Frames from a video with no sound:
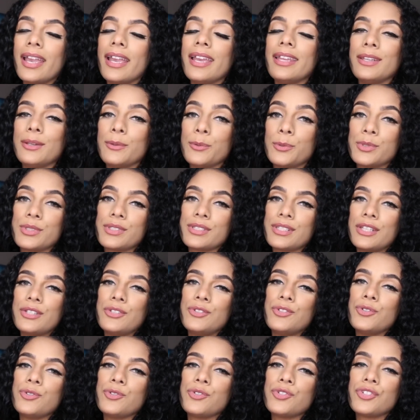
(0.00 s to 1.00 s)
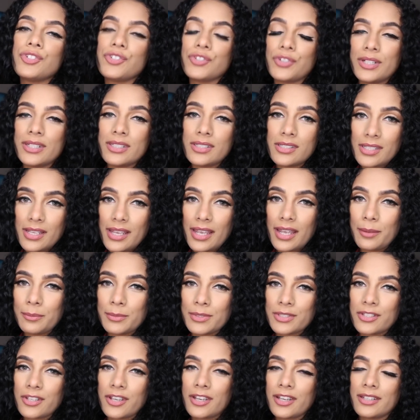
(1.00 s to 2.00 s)
and it will send you straight to
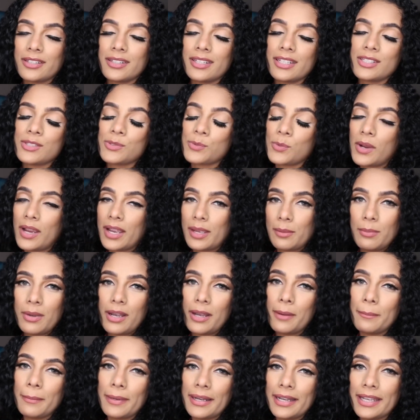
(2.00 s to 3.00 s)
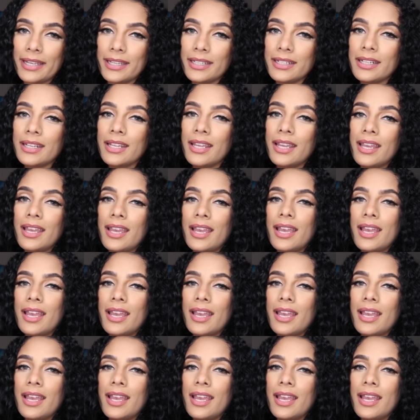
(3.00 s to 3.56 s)
amazon that's where i bought mine